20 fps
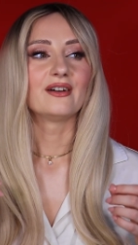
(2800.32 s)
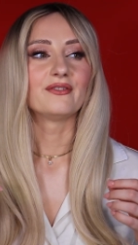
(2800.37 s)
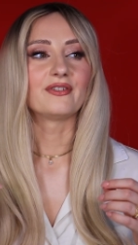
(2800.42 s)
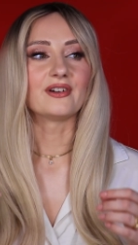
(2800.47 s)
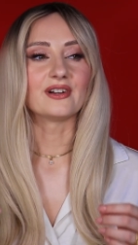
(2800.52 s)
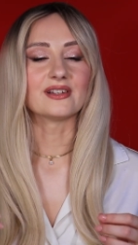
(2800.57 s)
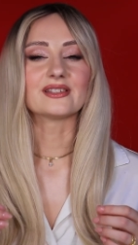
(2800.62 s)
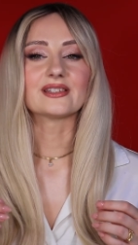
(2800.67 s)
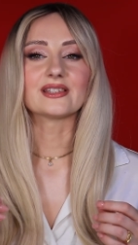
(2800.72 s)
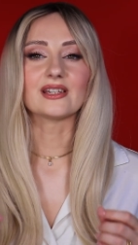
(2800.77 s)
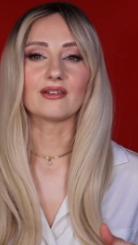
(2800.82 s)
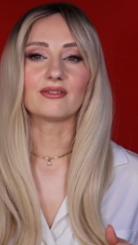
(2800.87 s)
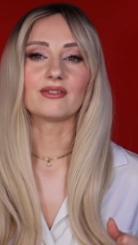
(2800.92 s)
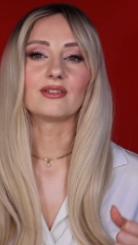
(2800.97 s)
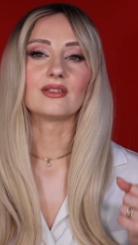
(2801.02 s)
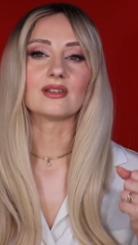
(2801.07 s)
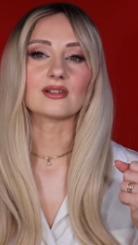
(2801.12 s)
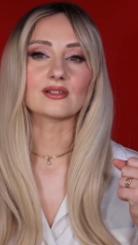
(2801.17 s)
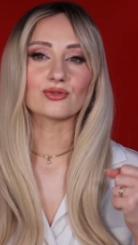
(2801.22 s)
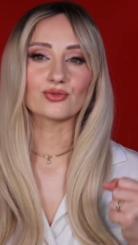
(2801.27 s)
find
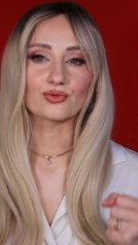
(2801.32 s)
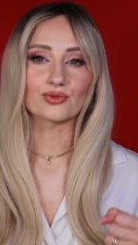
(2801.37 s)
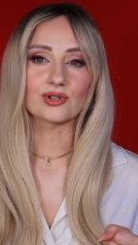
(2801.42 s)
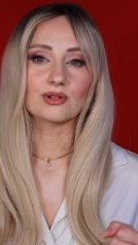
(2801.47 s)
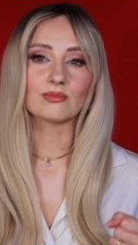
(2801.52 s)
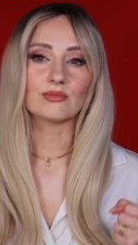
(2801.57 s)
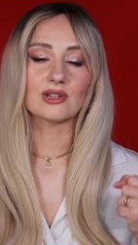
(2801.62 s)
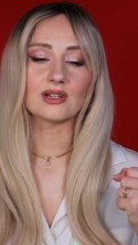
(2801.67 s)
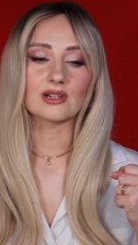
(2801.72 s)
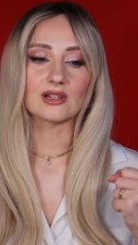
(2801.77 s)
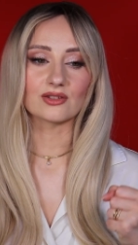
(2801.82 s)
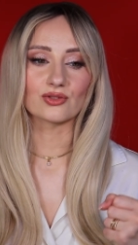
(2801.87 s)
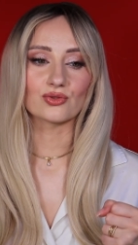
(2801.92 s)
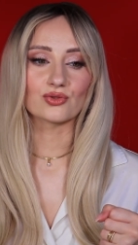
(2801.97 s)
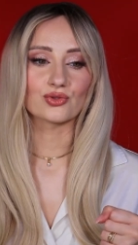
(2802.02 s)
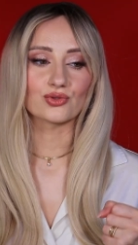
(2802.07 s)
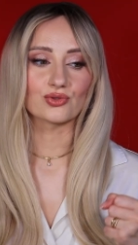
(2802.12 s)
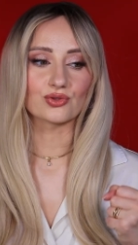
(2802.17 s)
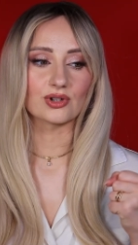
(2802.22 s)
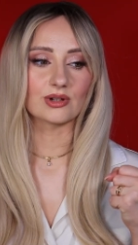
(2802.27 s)
something extremely,
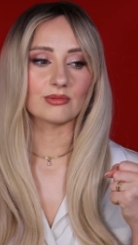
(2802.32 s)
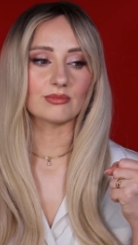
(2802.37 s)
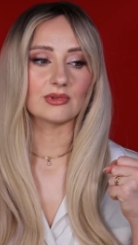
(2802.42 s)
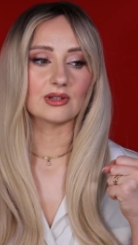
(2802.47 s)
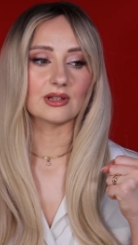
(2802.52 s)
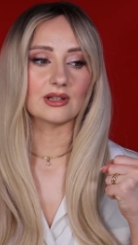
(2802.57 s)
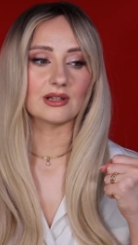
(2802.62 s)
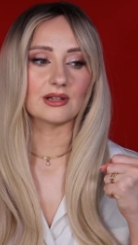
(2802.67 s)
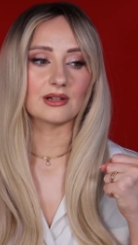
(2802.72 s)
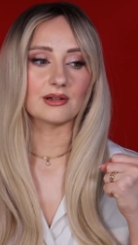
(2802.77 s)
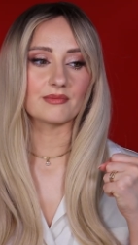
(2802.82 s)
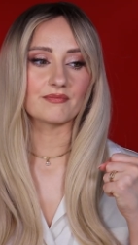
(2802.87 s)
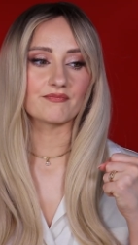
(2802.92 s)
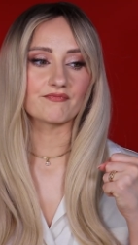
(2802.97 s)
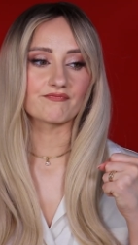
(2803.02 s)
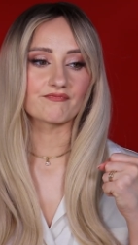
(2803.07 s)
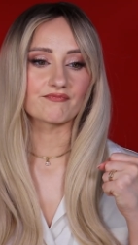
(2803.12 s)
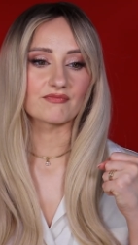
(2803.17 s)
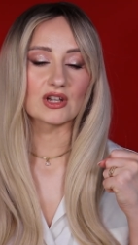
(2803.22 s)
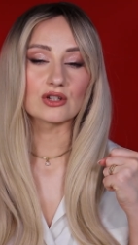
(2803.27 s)
extremely
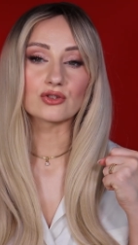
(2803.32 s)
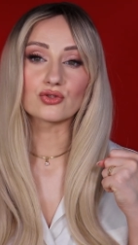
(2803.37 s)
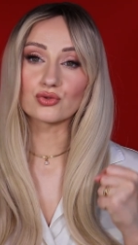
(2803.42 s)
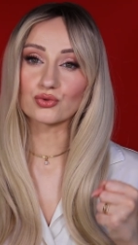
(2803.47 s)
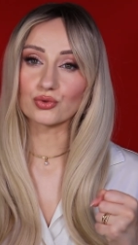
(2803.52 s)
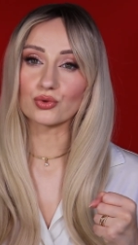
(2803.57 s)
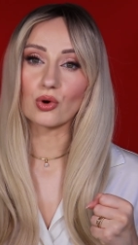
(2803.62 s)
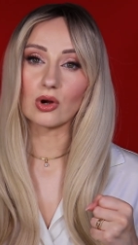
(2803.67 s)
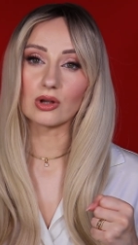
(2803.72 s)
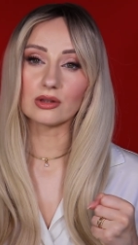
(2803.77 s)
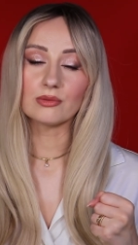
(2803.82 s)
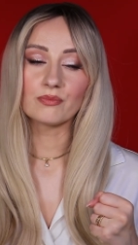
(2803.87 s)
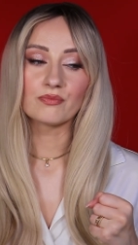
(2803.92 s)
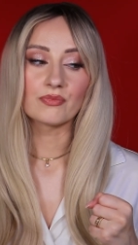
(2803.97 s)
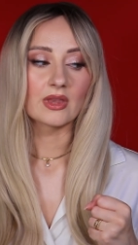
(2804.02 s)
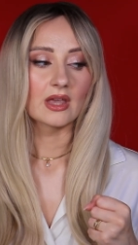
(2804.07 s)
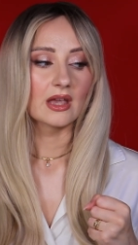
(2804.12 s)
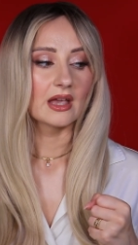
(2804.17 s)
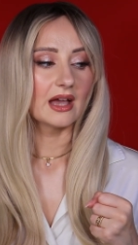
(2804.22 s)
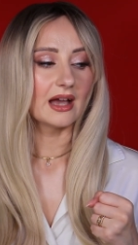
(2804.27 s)
strong.